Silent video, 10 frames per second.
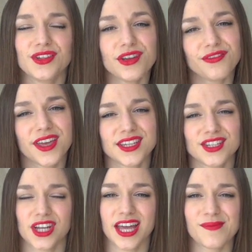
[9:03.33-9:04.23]
Don't forget to
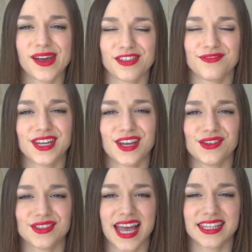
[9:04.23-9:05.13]
check out my other
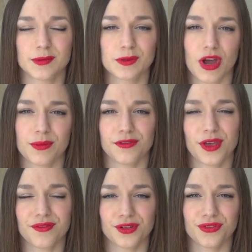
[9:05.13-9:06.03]
videos and subscribe if
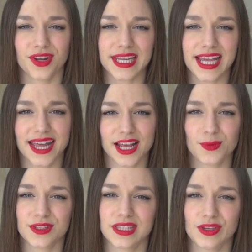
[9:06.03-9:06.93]
you haven't already, and I
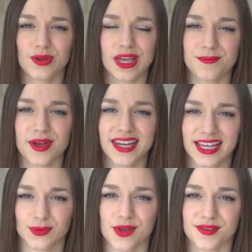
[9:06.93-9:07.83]
will see you in my
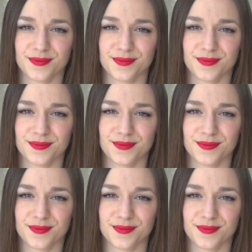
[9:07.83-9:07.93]
next one.